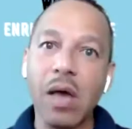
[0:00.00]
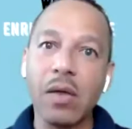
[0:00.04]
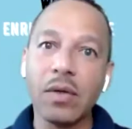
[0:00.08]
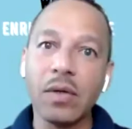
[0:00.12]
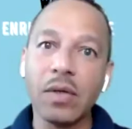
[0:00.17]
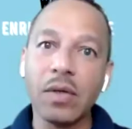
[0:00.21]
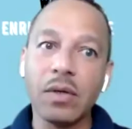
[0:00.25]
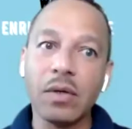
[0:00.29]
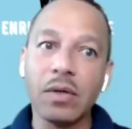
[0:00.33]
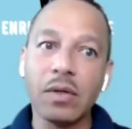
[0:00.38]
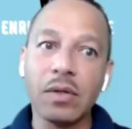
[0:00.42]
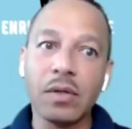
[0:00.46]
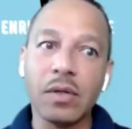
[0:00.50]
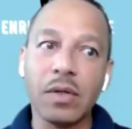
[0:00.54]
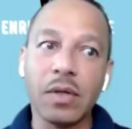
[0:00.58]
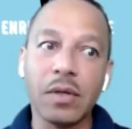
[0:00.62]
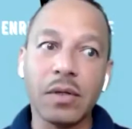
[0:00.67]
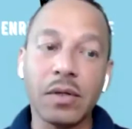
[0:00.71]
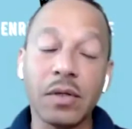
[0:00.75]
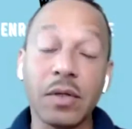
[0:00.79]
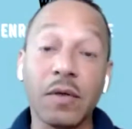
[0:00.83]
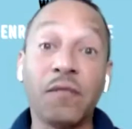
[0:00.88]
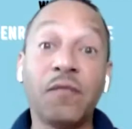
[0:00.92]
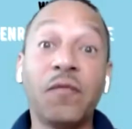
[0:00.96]

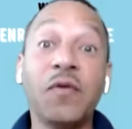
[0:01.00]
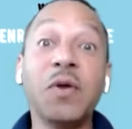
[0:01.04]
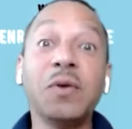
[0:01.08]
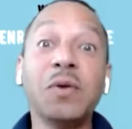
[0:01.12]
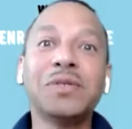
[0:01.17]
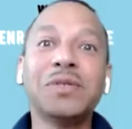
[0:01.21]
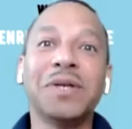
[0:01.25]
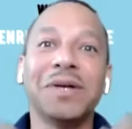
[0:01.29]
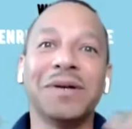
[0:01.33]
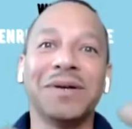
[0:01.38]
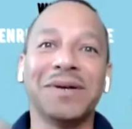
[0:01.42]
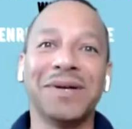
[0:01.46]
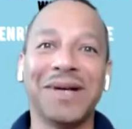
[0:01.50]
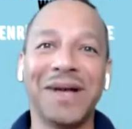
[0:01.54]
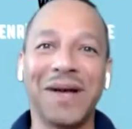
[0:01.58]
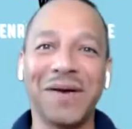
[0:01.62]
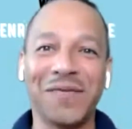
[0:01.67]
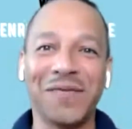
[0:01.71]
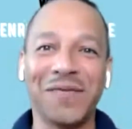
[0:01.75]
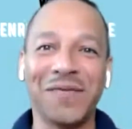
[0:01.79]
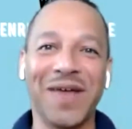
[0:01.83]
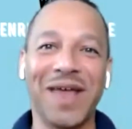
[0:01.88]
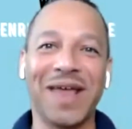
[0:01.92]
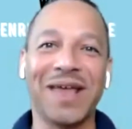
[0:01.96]
the future of
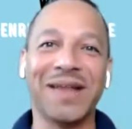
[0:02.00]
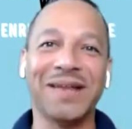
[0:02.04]
FAIN.